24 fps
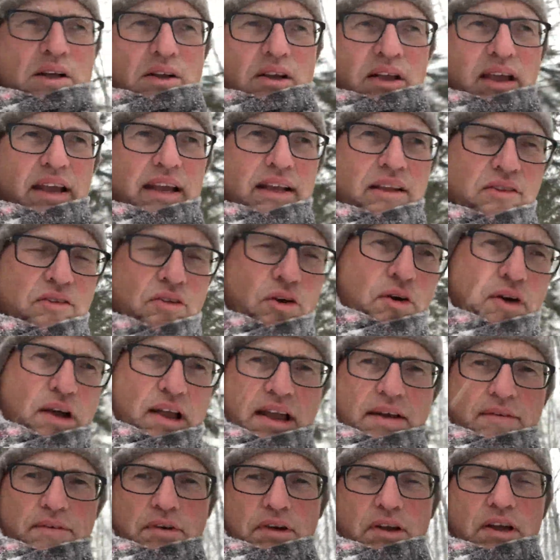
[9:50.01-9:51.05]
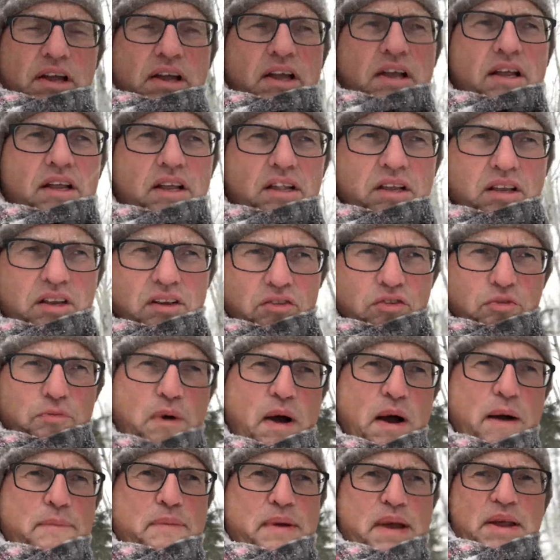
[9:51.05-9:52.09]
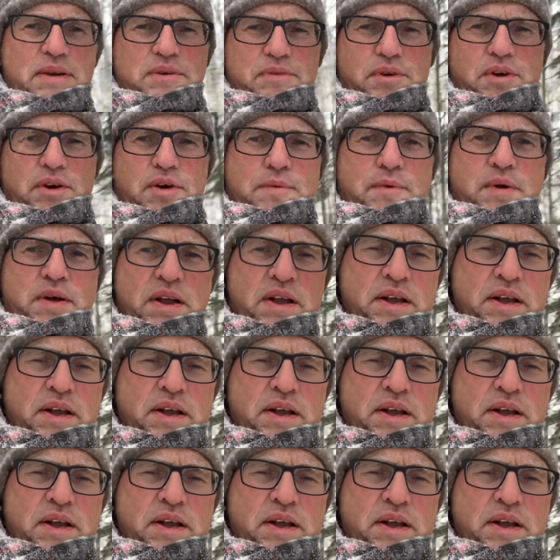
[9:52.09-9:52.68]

Okay, so I have a, in a small bedroom,